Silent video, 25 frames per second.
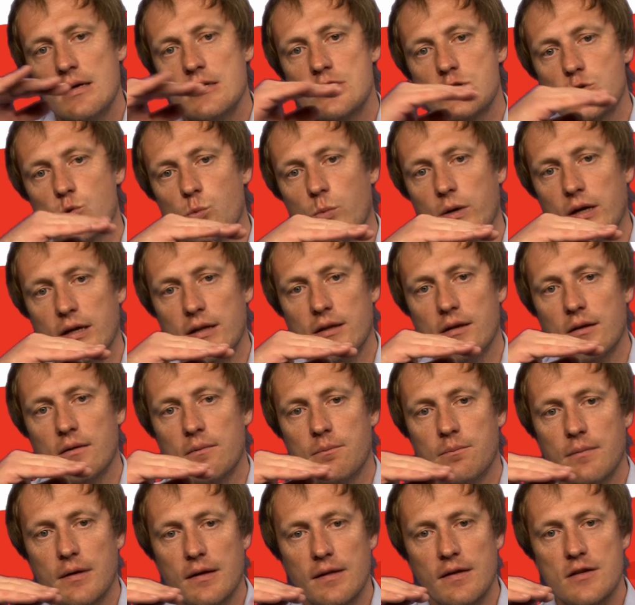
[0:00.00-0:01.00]

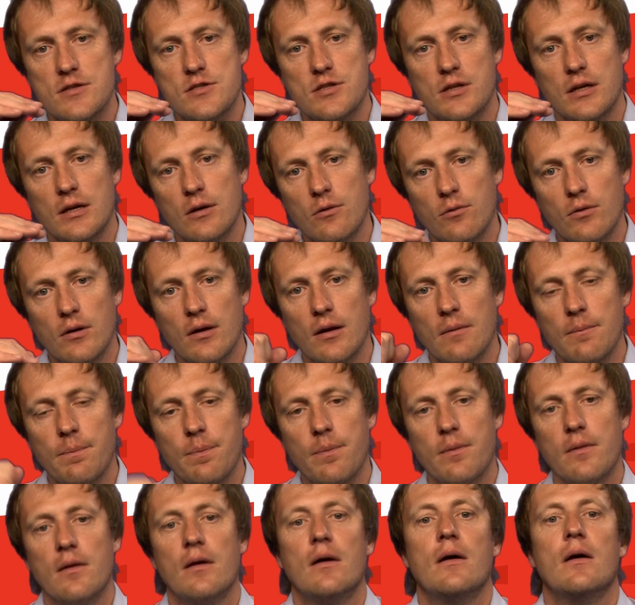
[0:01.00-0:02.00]
Sweden and Estonia,
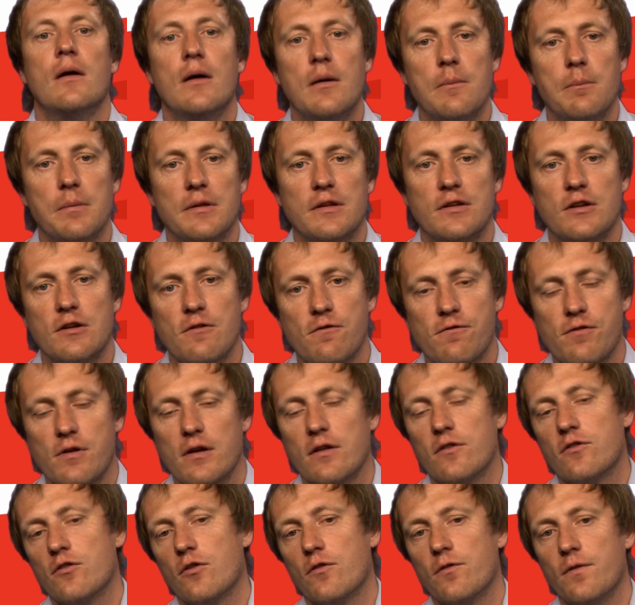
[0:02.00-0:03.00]
but the
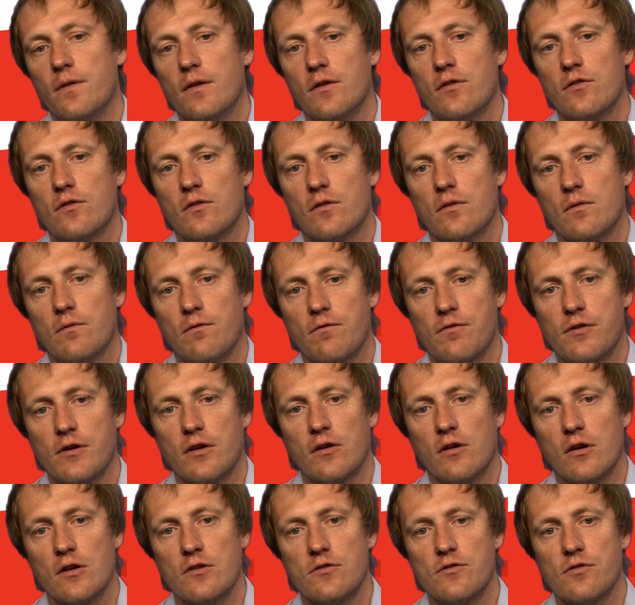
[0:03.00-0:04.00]
difference of these 3
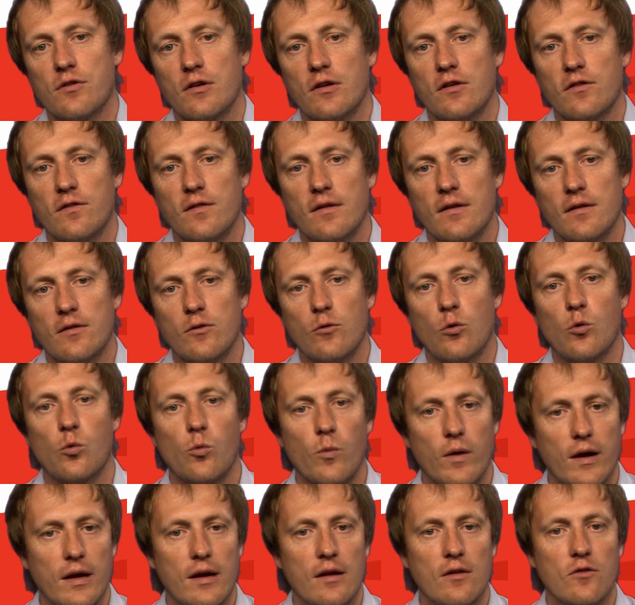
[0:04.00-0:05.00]
countries that
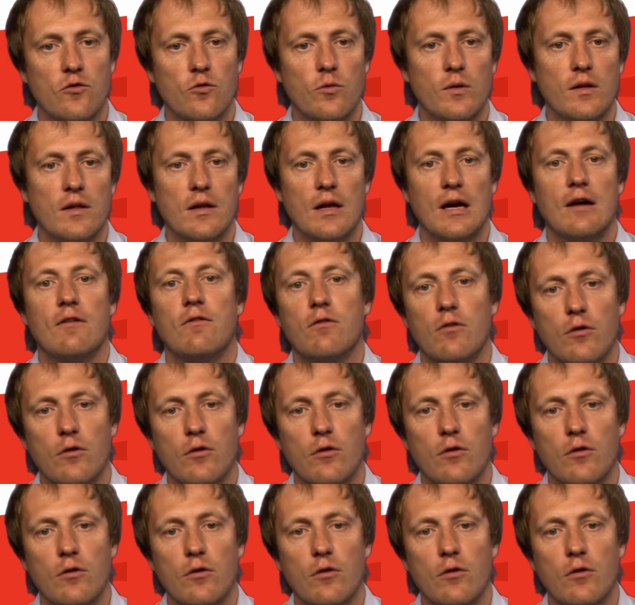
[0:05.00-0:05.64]
Norway and Sweden have